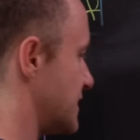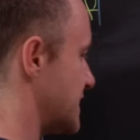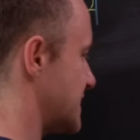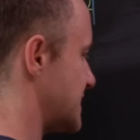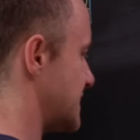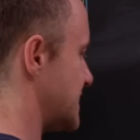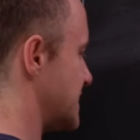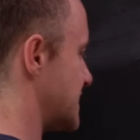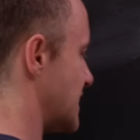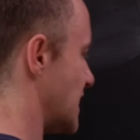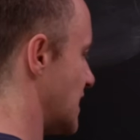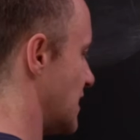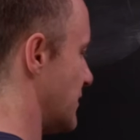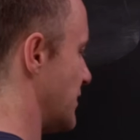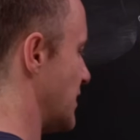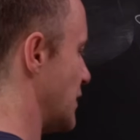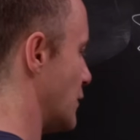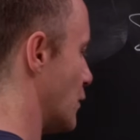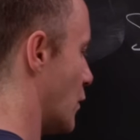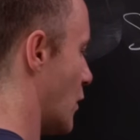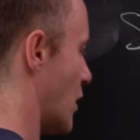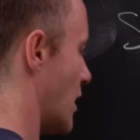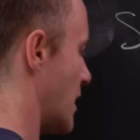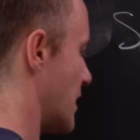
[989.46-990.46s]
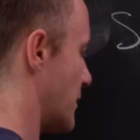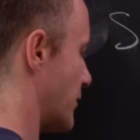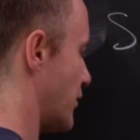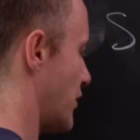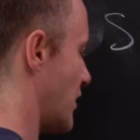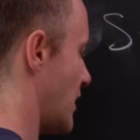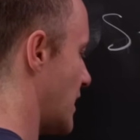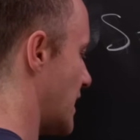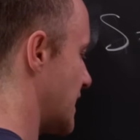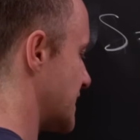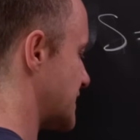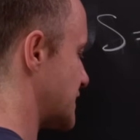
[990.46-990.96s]
this is going to be 1
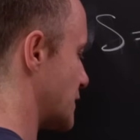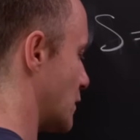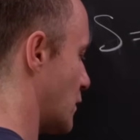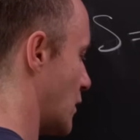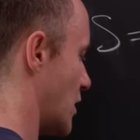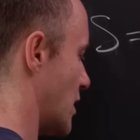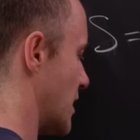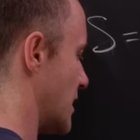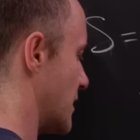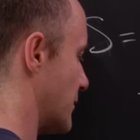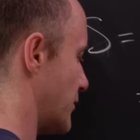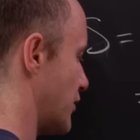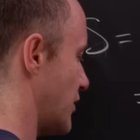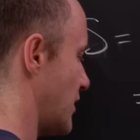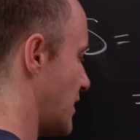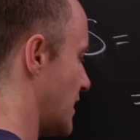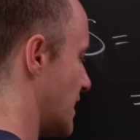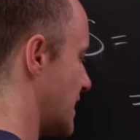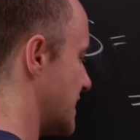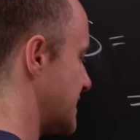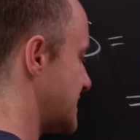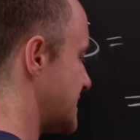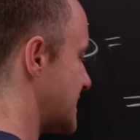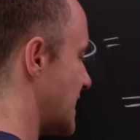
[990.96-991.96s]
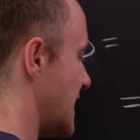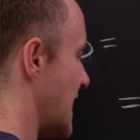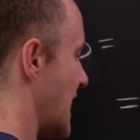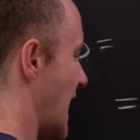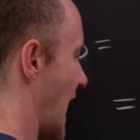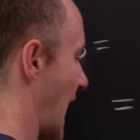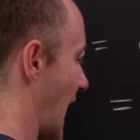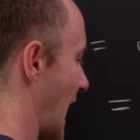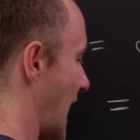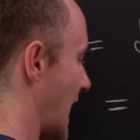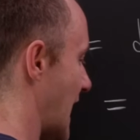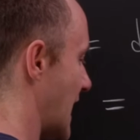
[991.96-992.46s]
plus 1 plus,
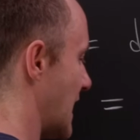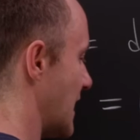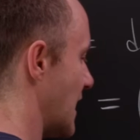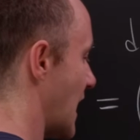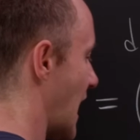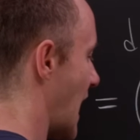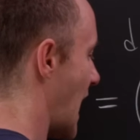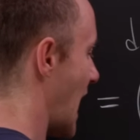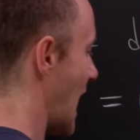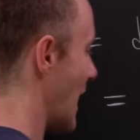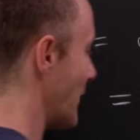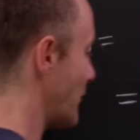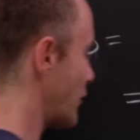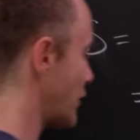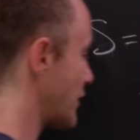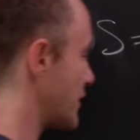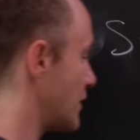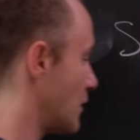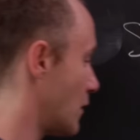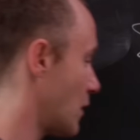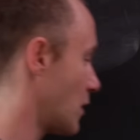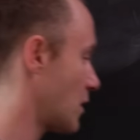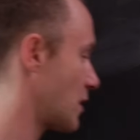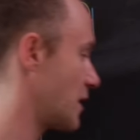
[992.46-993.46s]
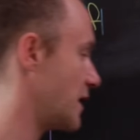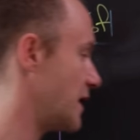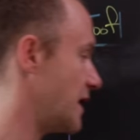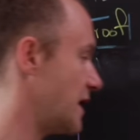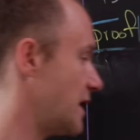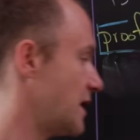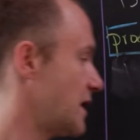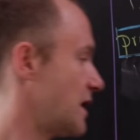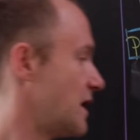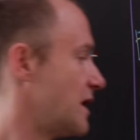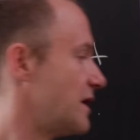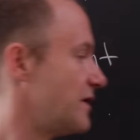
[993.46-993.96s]
and a
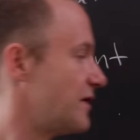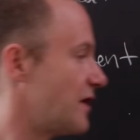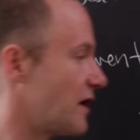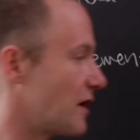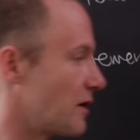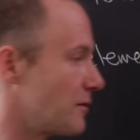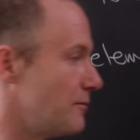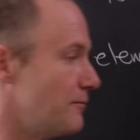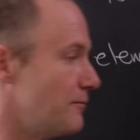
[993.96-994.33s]
priori, there